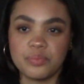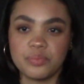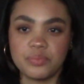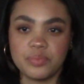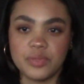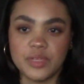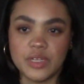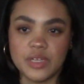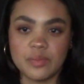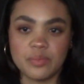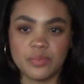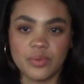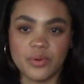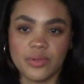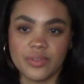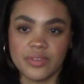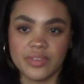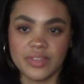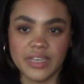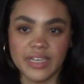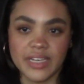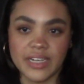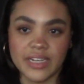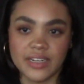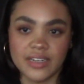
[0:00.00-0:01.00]
people
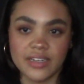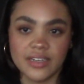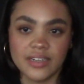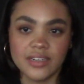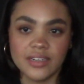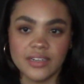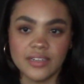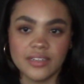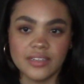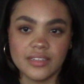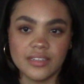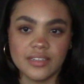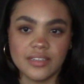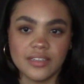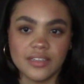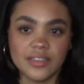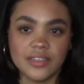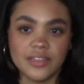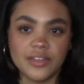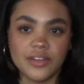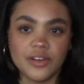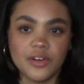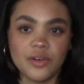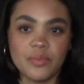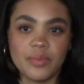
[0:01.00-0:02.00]
there, you
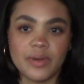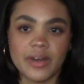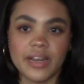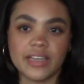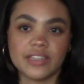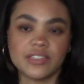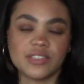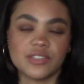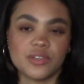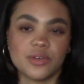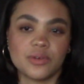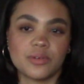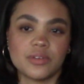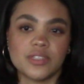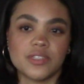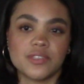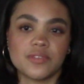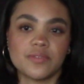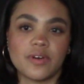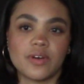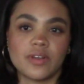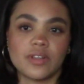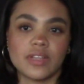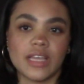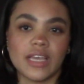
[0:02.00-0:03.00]
know, but I just always
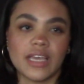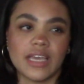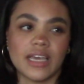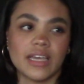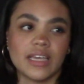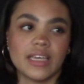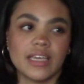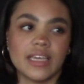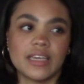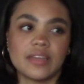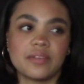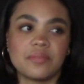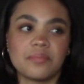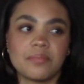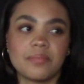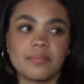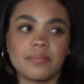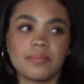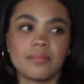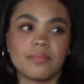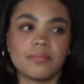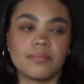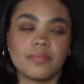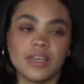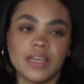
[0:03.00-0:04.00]
felt like in
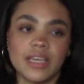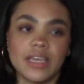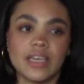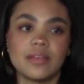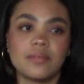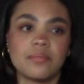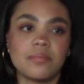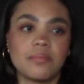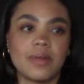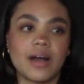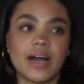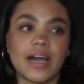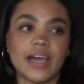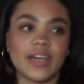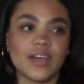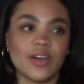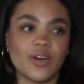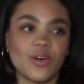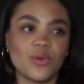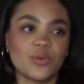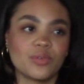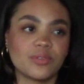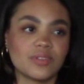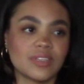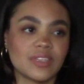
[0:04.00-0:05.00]
my
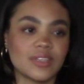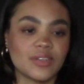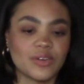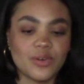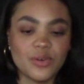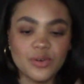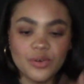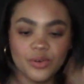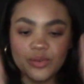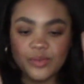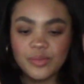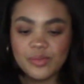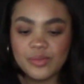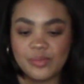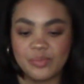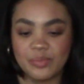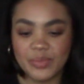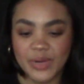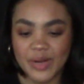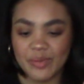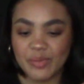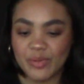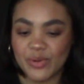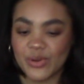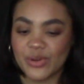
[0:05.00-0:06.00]
own little
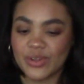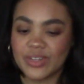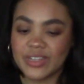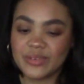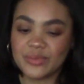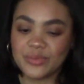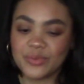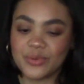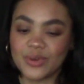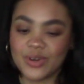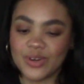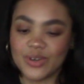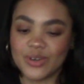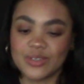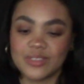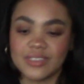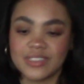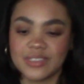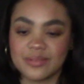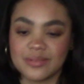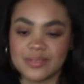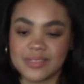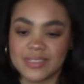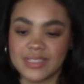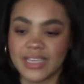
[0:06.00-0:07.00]
bubble and world,
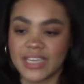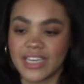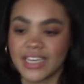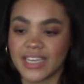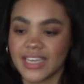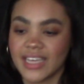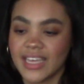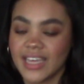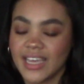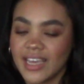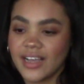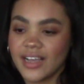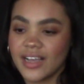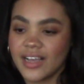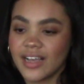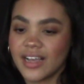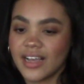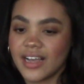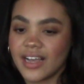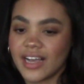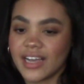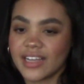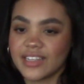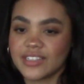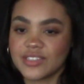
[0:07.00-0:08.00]
it was like,
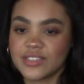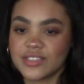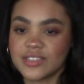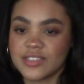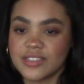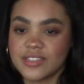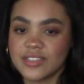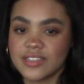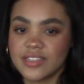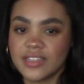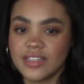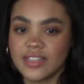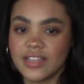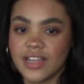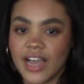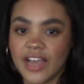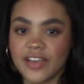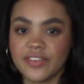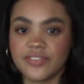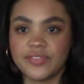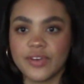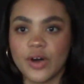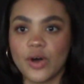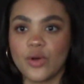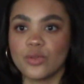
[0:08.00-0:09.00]
I
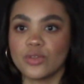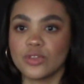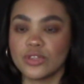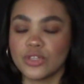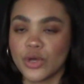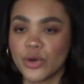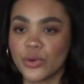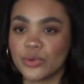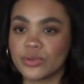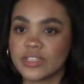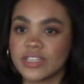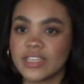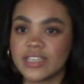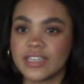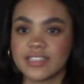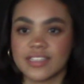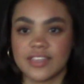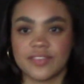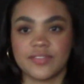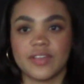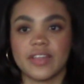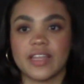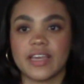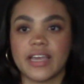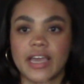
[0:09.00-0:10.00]
felt lonely because I
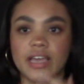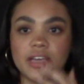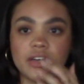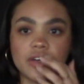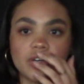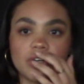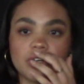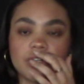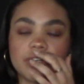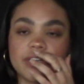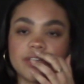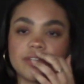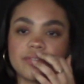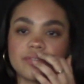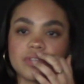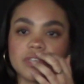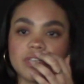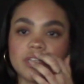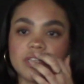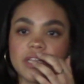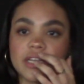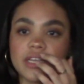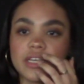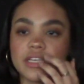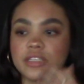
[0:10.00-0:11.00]
felt like I couldn't
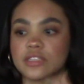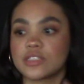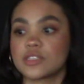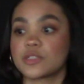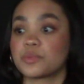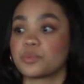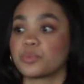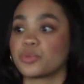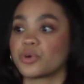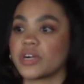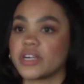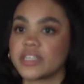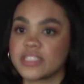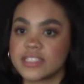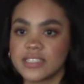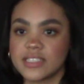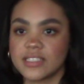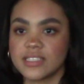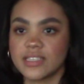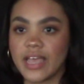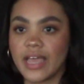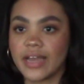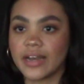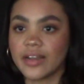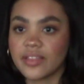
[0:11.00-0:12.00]
really, like,
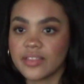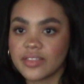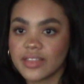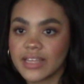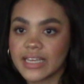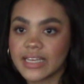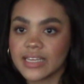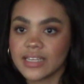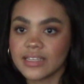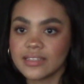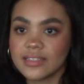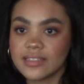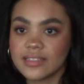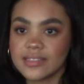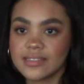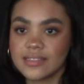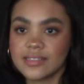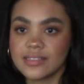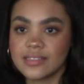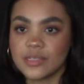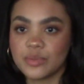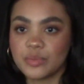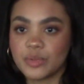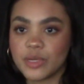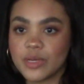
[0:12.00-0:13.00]
express anything
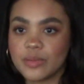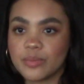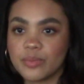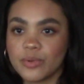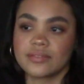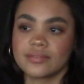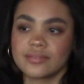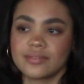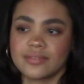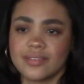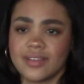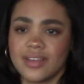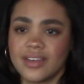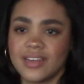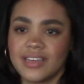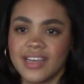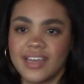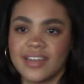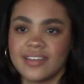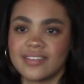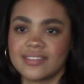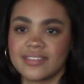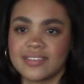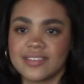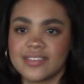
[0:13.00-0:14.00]
to people.
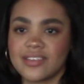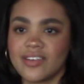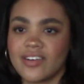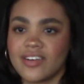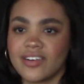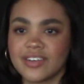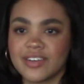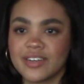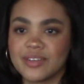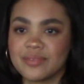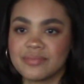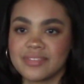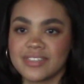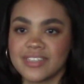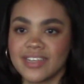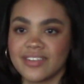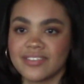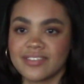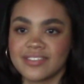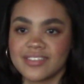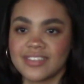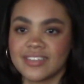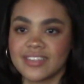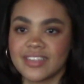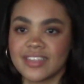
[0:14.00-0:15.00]
Again, this all comes
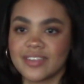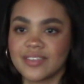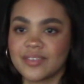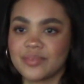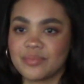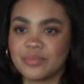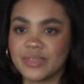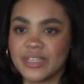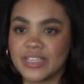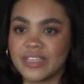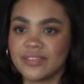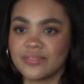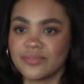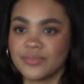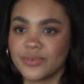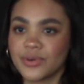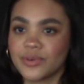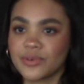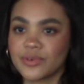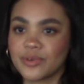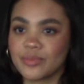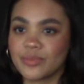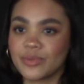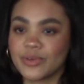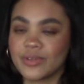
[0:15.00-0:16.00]
down to, like, being
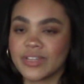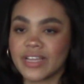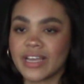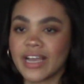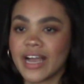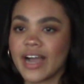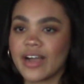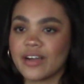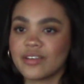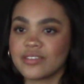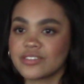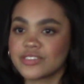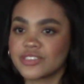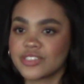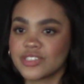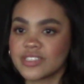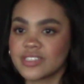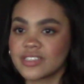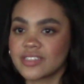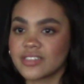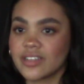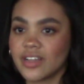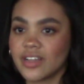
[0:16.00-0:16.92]
vulnerable. Like, I was just